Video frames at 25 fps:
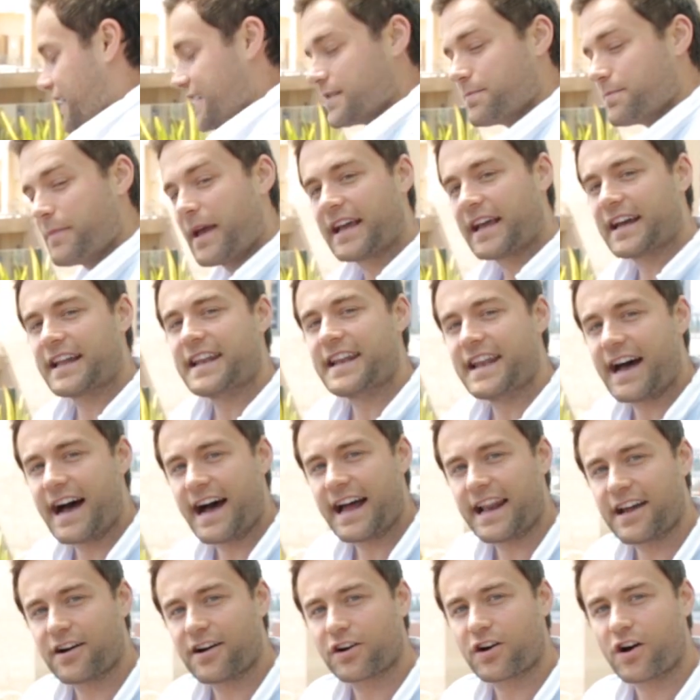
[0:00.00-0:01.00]
let's make a
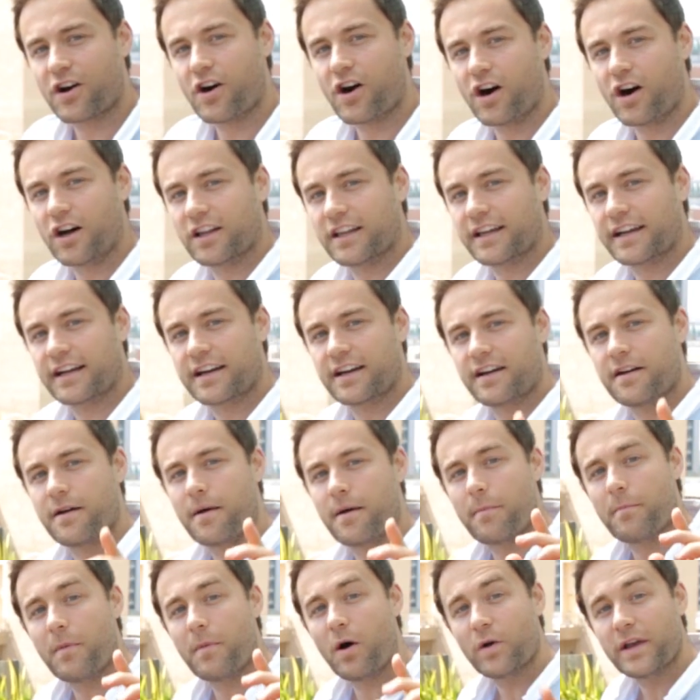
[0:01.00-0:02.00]
non alcoholic
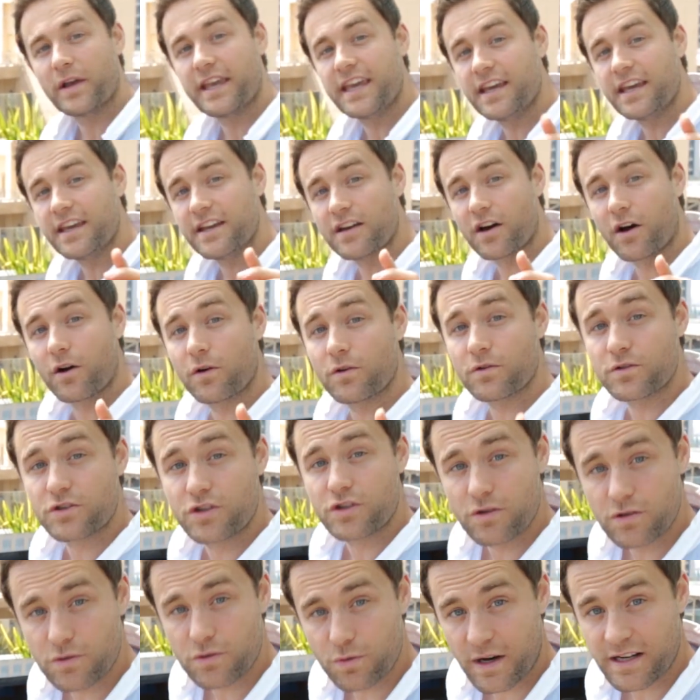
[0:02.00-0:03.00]
mojito
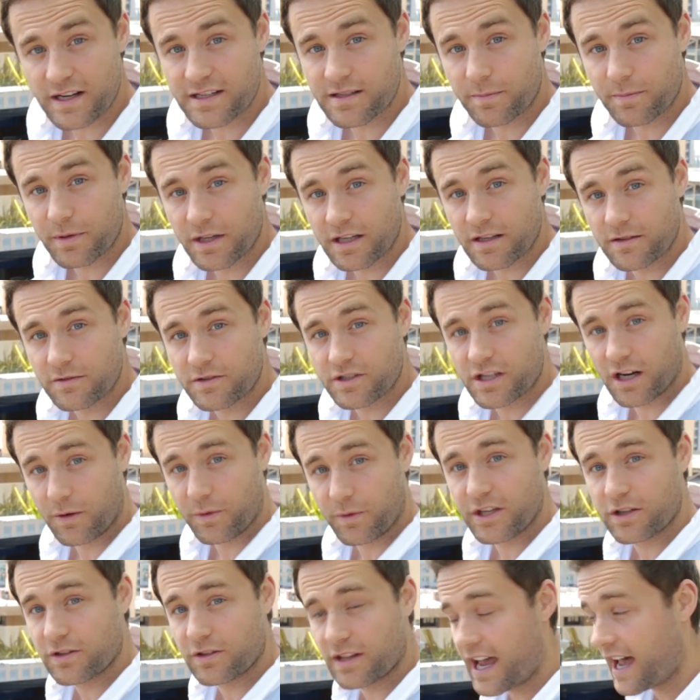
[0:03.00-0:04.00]
juice recipe.
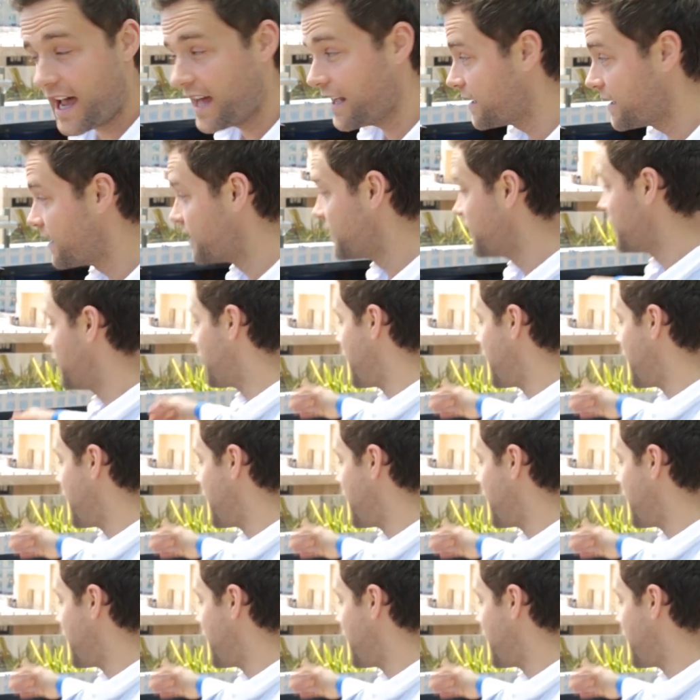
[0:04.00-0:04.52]
Shall we do that?